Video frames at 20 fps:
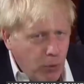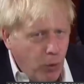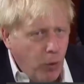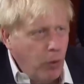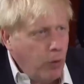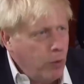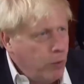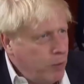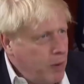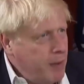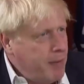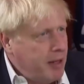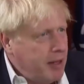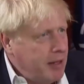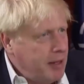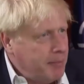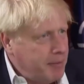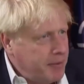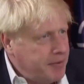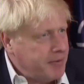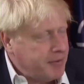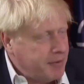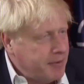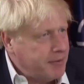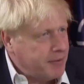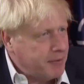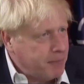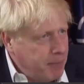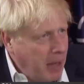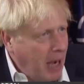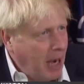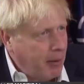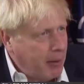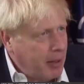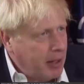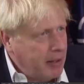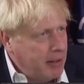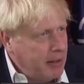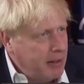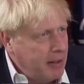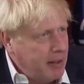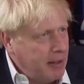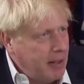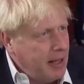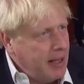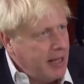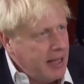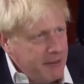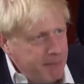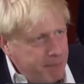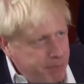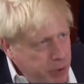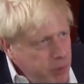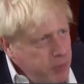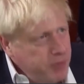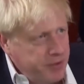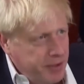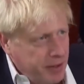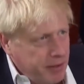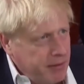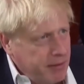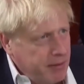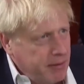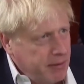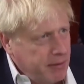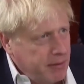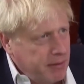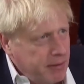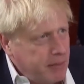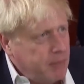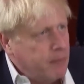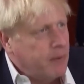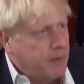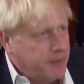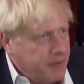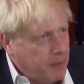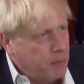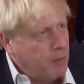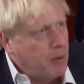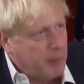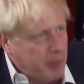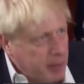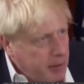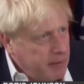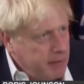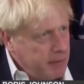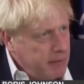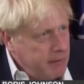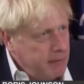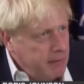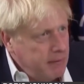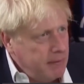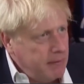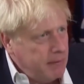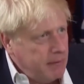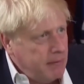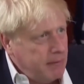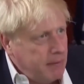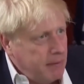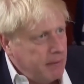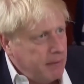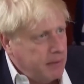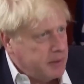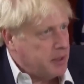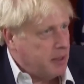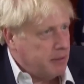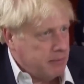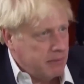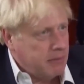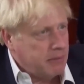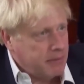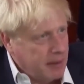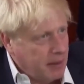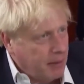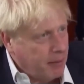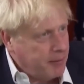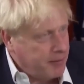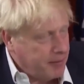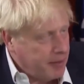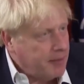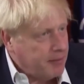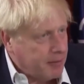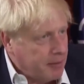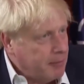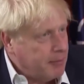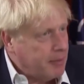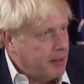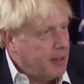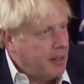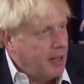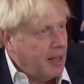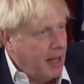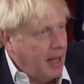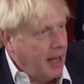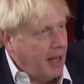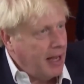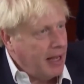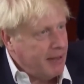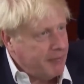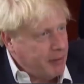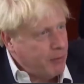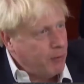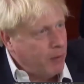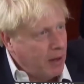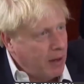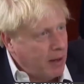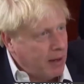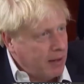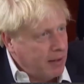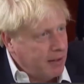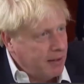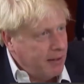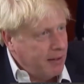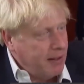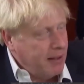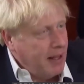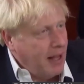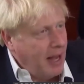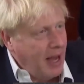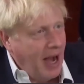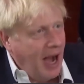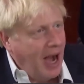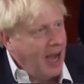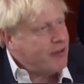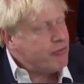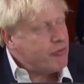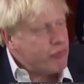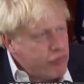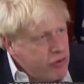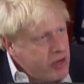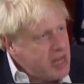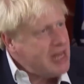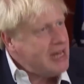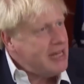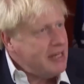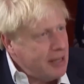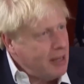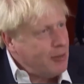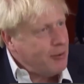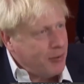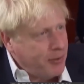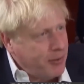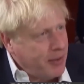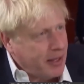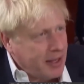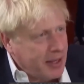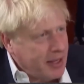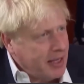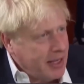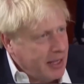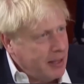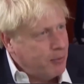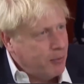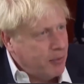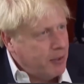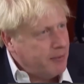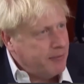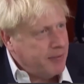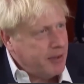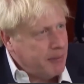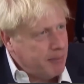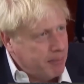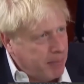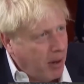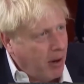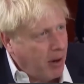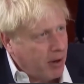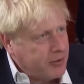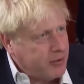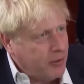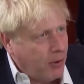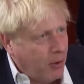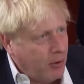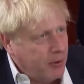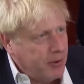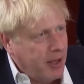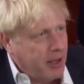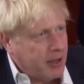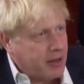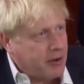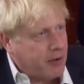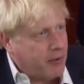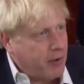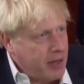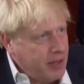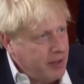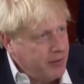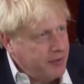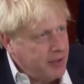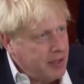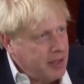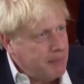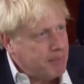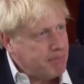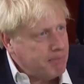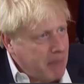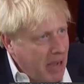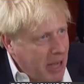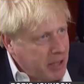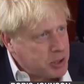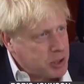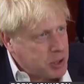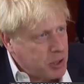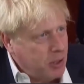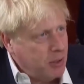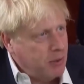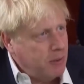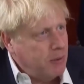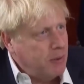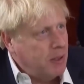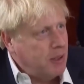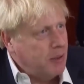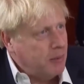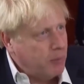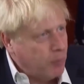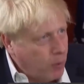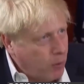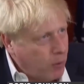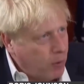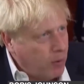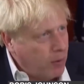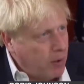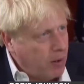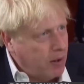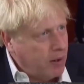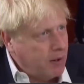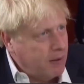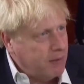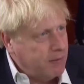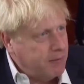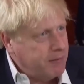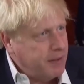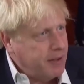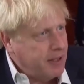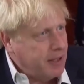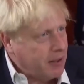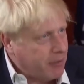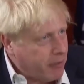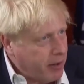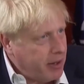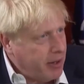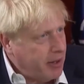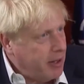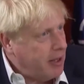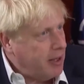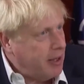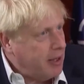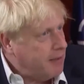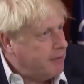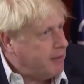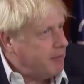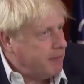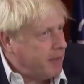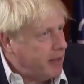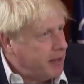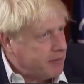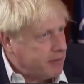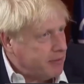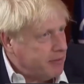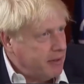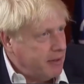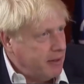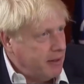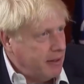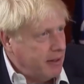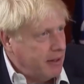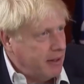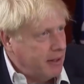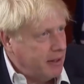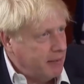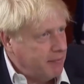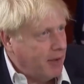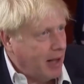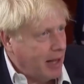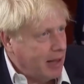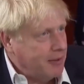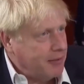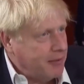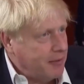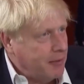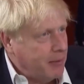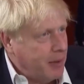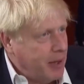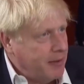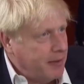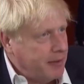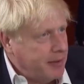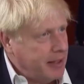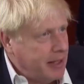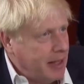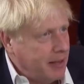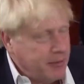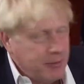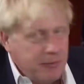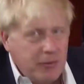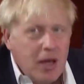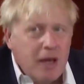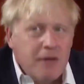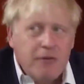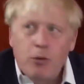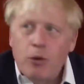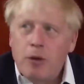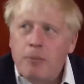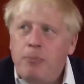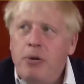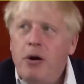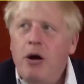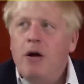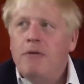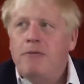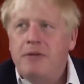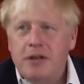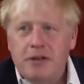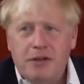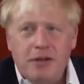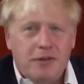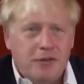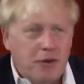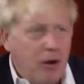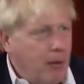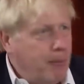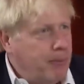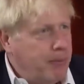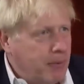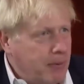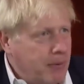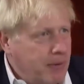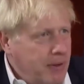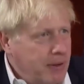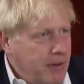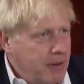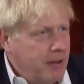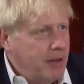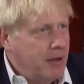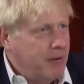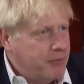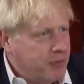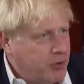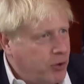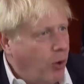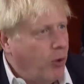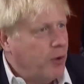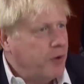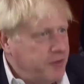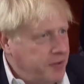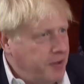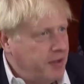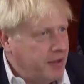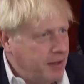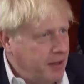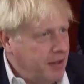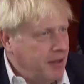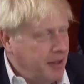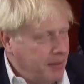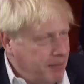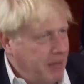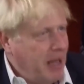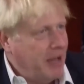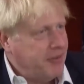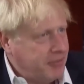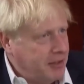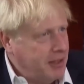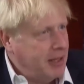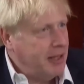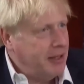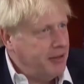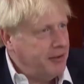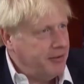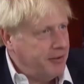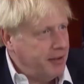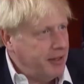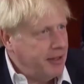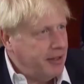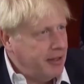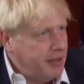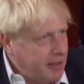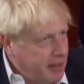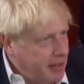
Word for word: more women in positions of power. If Putin was a woman, which I, he obviously isn't, but uh, if he were, I really don't think he would have embarked on a crazy macho war of, of invasion uh, and violence in the way that he has. If you want a perfect example of toxic masculinity,